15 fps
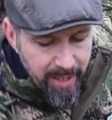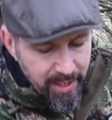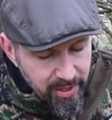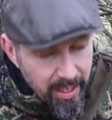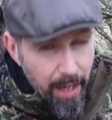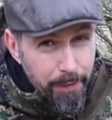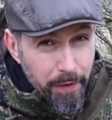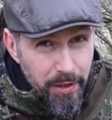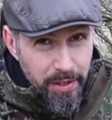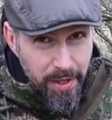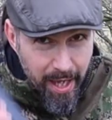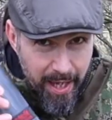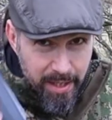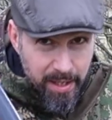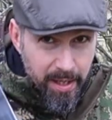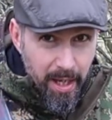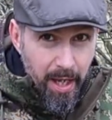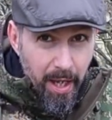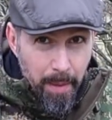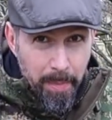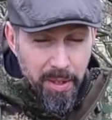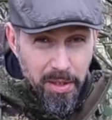as safe as this,
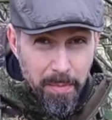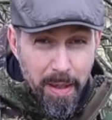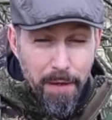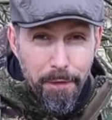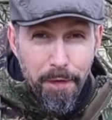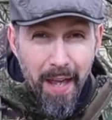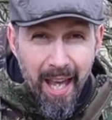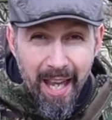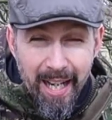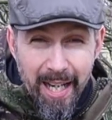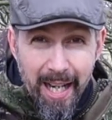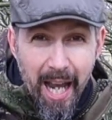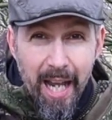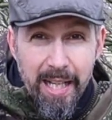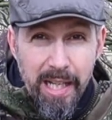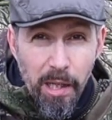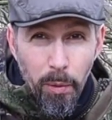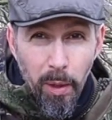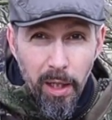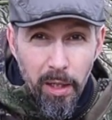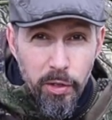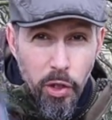but to be fair, in an ideal
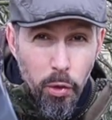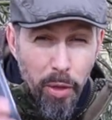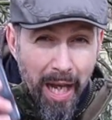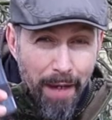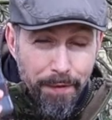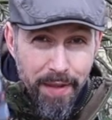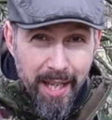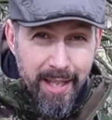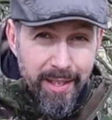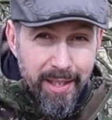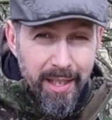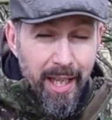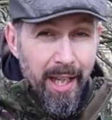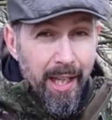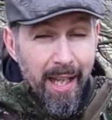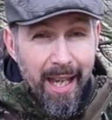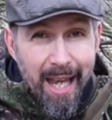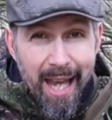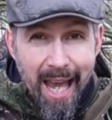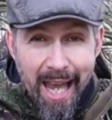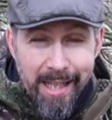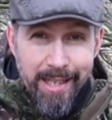world you'd have this
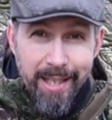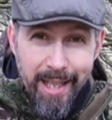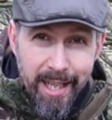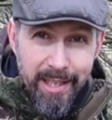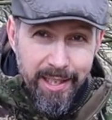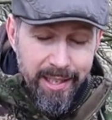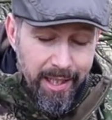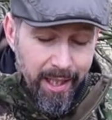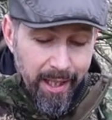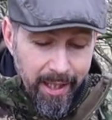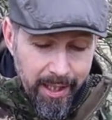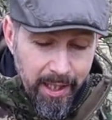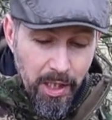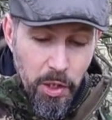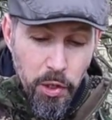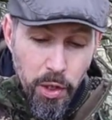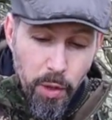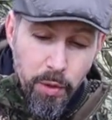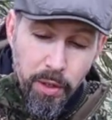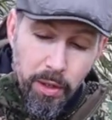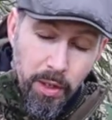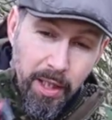and this, because
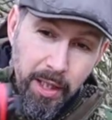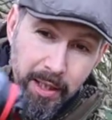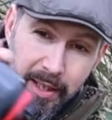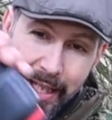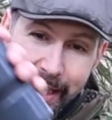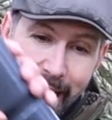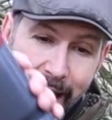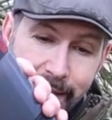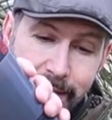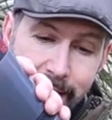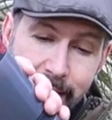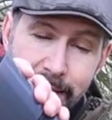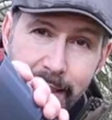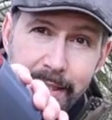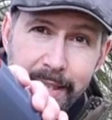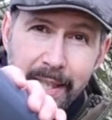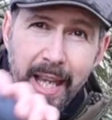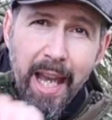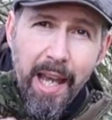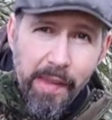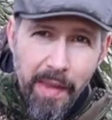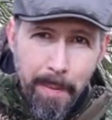you'd decant this into
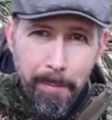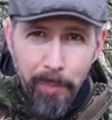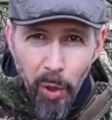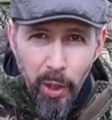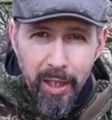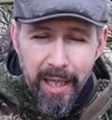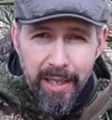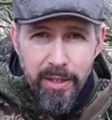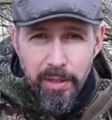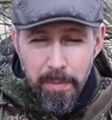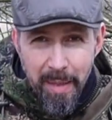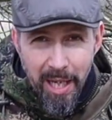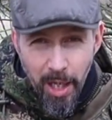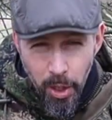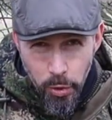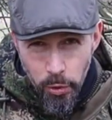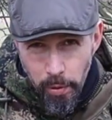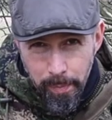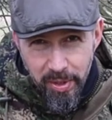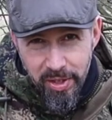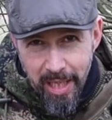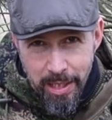there and then boil it to be
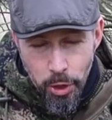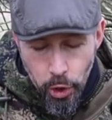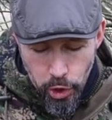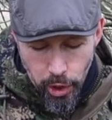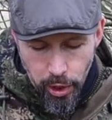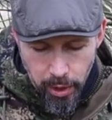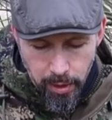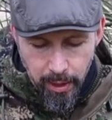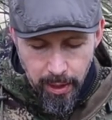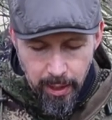100% sure.